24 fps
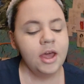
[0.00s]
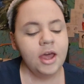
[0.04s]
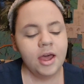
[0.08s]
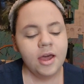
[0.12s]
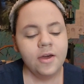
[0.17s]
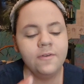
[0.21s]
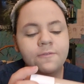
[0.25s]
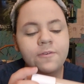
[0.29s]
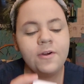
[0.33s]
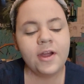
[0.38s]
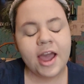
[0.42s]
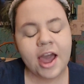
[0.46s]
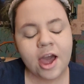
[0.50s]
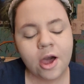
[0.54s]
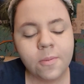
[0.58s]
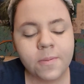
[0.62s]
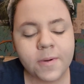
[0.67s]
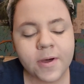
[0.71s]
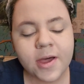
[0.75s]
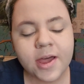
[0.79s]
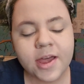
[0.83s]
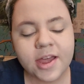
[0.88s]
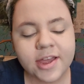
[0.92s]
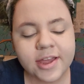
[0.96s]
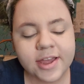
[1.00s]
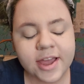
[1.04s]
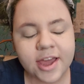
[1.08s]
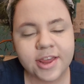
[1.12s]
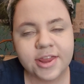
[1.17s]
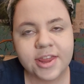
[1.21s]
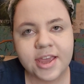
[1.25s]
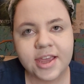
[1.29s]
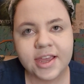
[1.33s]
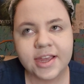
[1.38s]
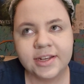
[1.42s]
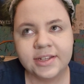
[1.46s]
for Aoba, I
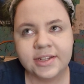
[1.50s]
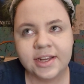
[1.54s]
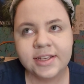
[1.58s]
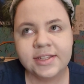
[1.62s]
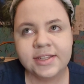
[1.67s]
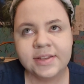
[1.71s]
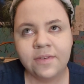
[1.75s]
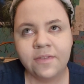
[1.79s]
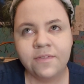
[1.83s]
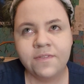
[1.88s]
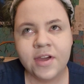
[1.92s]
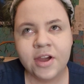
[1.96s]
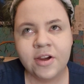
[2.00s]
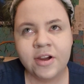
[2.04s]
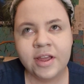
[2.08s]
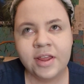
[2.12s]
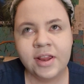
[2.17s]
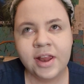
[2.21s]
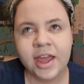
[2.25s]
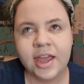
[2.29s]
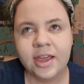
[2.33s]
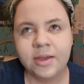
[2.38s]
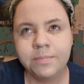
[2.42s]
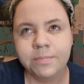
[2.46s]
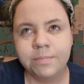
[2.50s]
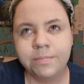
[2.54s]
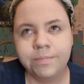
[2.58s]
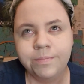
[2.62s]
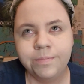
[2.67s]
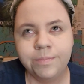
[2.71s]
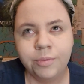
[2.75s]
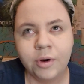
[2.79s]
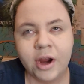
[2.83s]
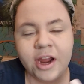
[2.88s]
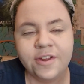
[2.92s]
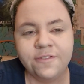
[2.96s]
think he does have a very,
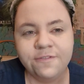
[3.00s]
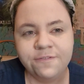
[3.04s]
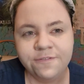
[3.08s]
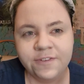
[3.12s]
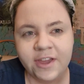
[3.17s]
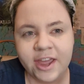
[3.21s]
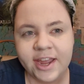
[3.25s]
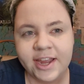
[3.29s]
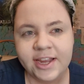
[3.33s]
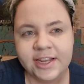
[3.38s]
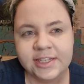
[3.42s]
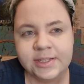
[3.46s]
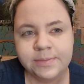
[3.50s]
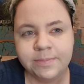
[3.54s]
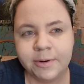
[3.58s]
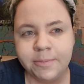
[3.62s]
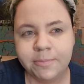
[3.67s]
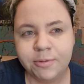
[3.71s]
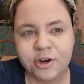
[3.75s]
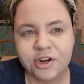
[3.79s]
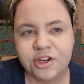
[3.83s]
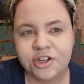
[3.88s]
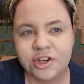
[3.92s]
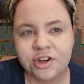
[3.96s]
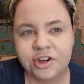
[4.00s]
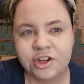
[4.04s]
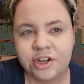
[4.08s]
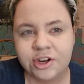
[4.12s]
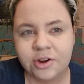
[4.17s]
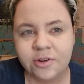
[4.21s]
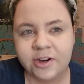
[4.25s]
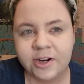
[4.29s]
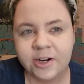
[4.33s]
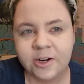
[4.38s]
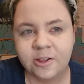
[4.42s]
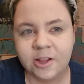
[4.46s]
bright face, but I'm pretty sure you
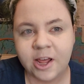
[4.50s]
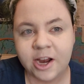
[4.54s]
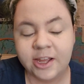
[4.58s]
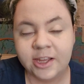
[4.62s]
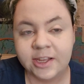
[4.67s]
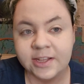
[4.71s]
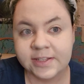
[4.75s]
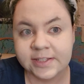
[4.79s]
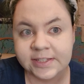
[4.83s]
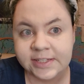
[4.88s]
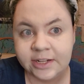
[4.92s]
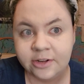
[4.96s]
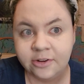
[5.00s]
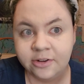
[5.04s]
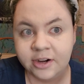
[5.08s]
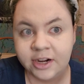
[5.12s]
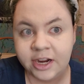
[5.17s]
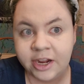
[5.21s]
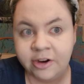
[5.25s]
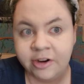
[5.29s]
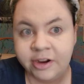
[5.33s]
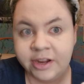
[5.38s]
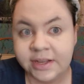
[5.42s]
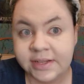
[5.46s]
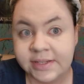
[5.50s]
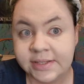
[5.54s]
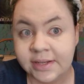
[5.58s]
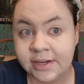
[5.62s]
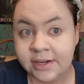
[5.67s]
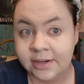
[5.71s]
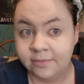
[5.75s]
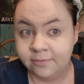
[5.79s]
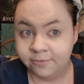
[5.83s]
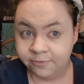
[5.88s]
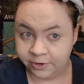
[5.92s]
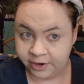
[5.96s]
don't need a lot of concealer in areas
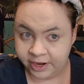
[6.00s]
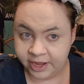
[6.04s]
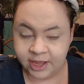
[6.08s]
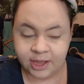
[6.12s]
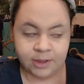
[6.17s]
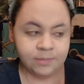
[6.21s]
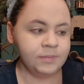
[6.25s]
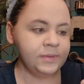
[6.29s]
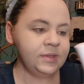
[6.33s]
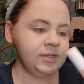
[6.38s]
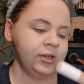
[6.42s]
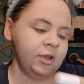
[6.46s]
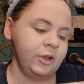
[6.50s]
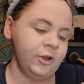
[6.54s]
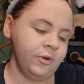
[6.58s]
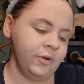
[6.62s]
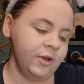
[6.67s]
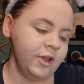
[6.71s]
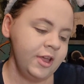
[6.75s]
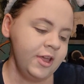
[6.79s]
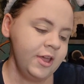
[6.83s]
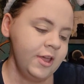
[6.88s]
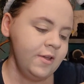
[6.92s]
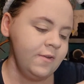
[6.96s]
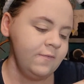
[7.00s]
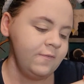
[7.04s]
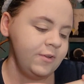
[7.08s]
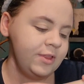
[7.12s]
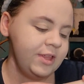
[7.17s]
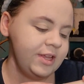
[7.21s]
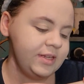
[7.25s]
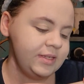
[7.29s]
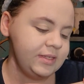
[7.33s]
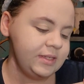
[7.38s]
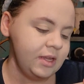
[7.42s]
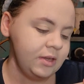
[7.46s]
for him. So for
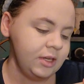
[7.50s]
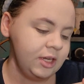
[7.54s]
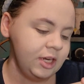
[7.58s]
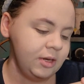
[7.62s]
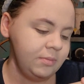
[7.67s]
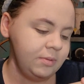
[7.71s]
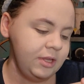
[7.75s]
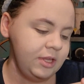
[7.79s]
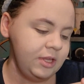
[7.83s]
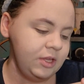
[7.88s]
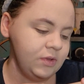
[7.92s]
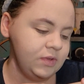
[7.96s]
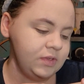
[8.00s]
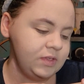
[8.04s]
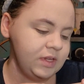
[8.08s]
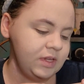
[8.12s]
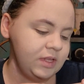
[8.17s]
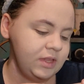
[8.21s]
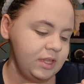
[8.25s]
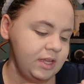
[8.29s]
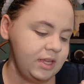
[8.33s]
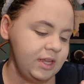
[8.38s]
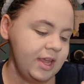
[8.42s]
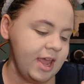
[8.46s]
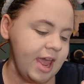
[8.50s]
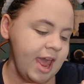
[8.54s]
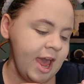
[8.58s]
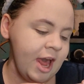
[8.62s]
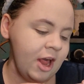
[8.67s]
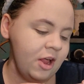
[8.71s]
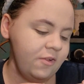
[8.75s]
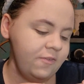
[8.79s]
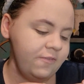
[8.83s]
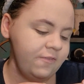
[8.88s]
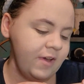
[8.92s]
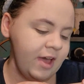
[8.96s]
this, I'm going to be using the
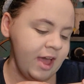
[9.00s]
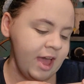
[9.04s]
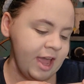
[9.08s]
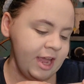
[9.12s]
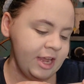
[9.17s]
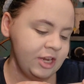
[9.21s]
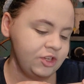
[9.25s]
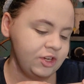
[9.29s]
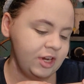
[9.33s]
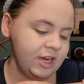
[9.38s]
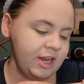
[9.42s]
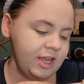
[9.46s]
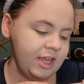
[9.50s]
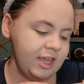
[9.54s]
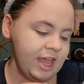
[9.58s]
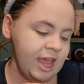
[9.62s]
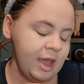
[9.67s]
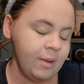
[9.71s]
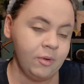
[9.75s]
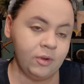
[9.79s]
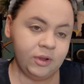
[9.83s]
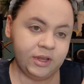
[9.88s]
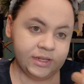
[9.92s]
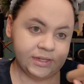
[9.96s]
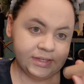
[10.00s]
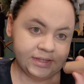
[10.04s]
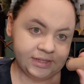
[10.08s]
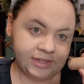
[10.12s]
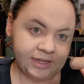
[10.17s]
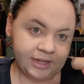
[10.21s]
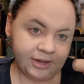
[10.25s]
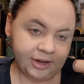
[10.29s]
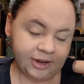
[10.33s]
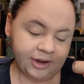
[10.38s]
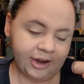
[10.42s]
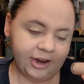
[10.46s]
e.l.f. Hydrating Camel
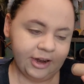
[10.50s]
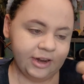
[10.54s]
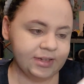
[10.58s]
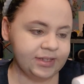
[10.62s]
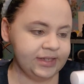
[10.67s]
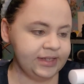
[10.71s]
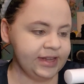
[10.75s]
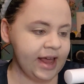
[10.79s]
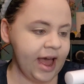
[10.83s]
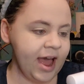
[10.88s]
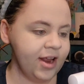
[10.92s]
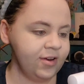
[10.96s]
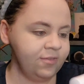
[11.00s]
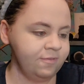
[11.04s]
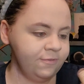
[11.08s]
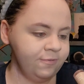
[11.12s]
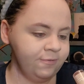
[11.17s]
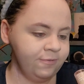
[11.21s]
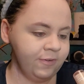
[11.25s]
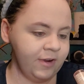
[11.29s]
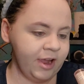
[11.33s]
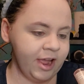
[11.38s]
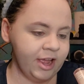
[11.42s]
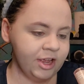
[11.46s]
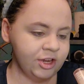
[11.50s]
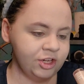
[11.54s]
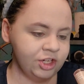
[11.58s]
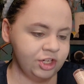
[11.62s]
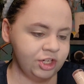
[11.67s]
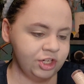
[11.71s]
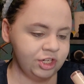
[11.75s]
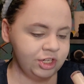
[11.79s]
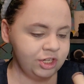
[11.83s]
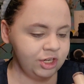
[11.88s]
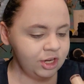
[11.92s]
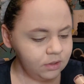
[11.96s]
Concealer, Satin
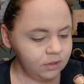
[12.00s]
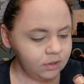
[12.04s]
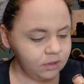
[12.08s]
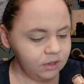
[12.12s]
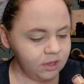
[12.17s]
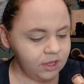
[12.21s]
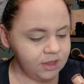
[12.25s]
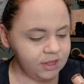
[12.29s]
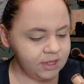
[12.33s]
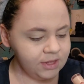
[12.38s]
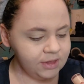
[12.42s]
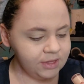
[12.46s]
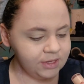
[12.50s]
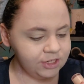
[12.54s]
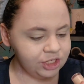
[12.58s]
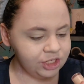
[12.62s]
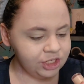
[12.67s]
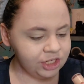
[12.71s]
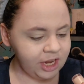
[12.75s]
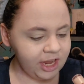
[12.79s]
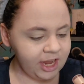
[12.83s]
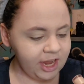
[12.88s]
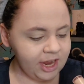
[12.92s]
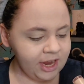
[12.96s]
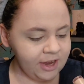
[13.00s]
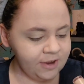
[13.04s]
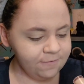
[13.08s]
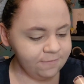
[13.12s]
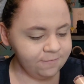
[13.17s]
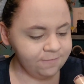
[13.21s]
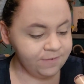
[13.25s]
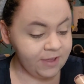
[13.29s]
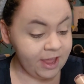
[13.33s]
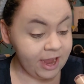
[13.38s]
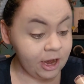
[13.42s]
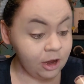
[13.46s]
Fresh, in the shade
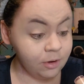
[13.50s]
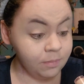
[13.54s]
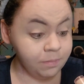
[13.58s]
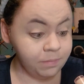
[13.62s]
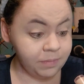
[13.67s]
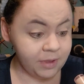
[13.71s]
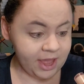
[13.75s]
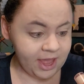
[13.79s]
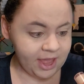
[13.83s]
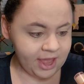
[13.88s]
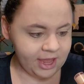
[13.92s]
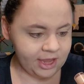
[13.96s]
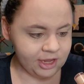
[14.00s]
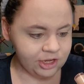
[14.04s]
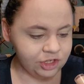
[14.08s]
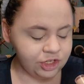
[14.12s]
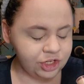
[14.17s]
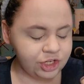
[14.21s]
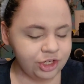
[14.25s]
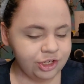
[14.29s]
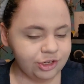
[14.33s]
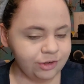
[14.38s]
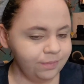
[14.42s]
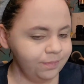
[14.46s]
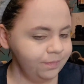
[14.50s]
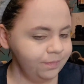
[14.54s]
Fair Beige.